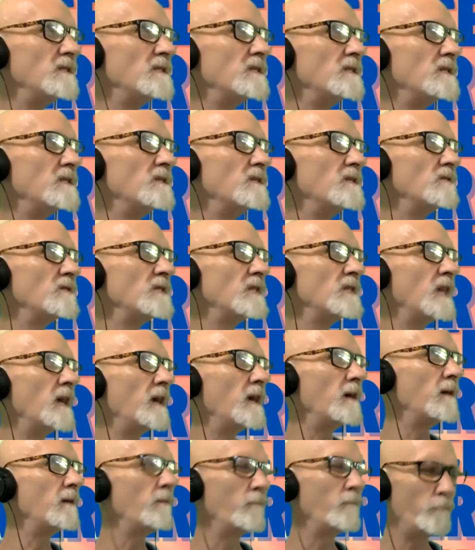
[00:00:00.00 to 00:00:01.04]
and you're
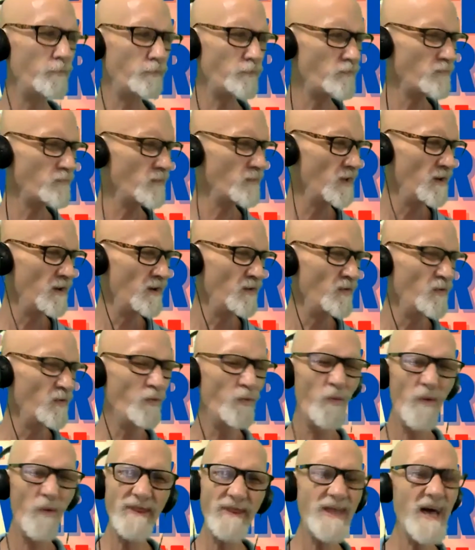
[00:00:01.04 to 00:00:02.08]
saying,
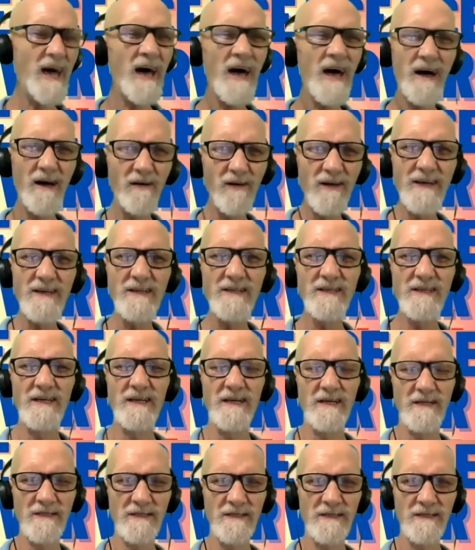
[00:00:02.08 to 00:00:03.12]
what the hell is
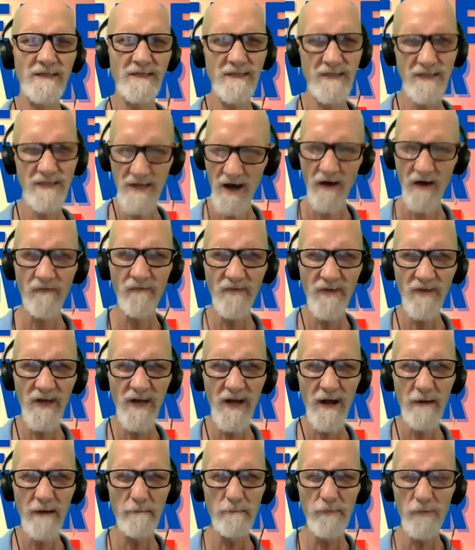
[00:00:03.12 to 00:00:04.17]
this stuff that
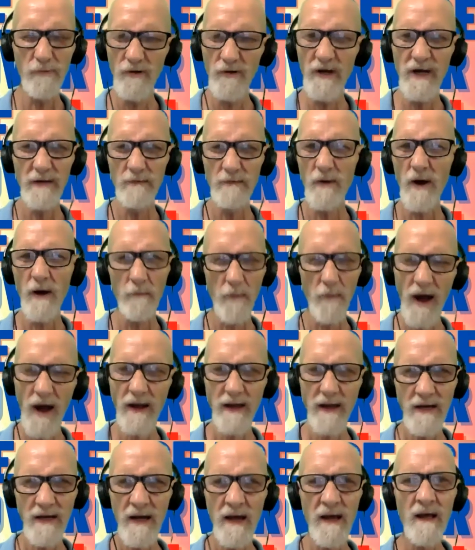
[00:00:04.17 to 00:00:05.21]
I'm putting in my
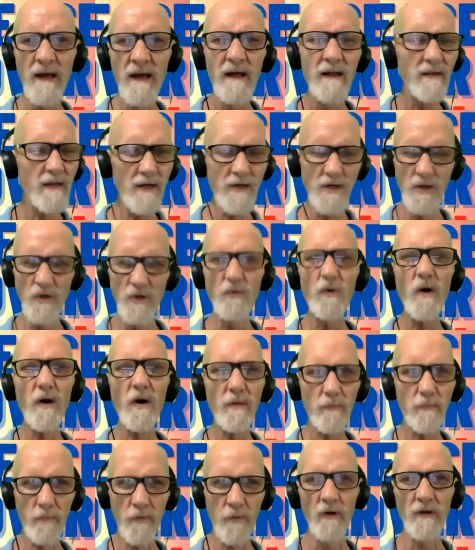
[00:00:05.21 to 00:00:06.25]
body? Then you ought to
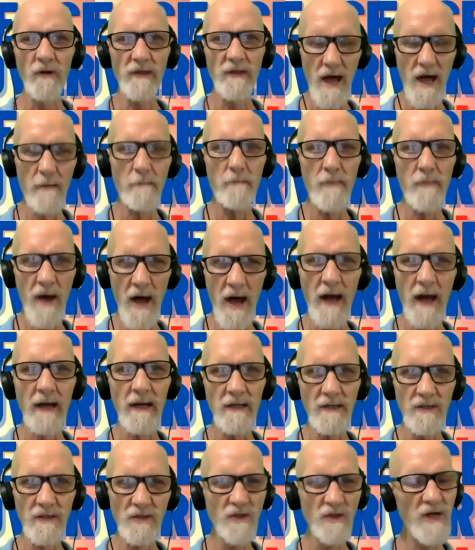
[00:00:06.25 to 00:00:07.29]
put that
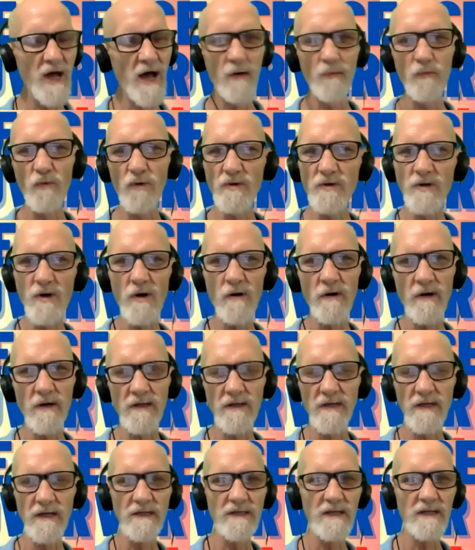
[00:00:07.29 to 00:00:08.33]
package down. We're talking
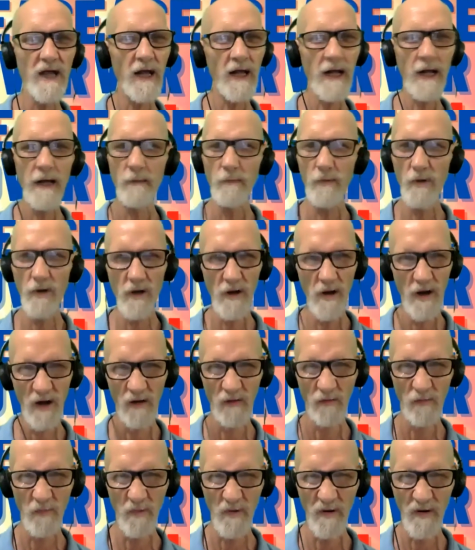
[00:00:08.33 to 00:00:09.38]
things like Hamburger
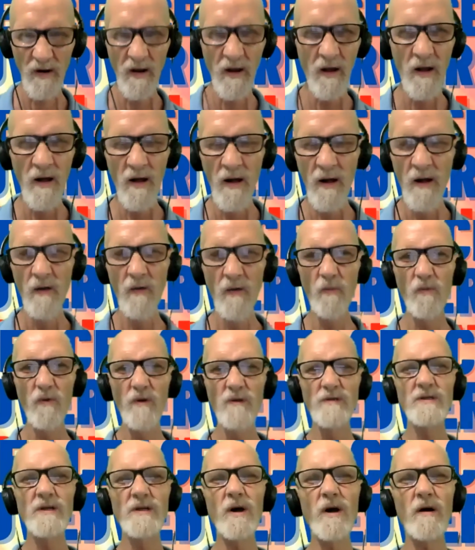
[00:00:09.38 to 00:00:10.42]
Helper.
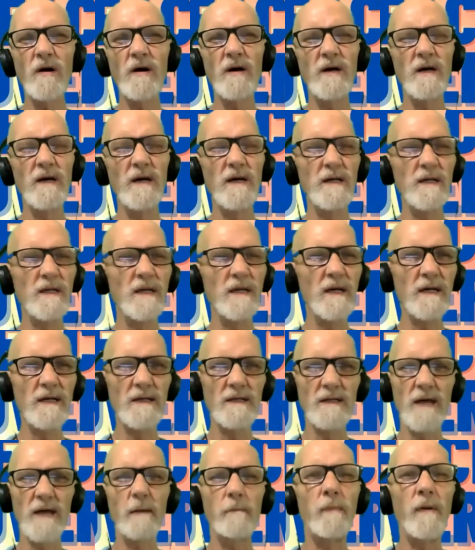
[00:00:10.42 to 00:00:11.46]
We're talking things
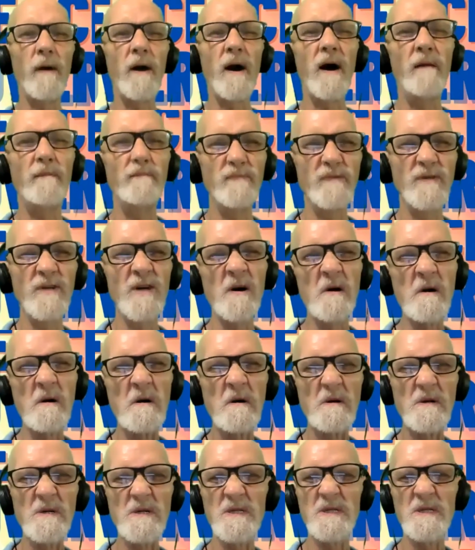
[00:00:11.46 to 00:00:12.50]
like
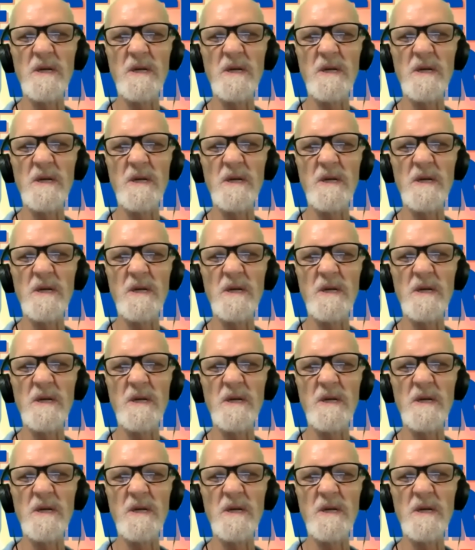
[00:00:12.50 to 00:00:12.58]
Pop-Tarts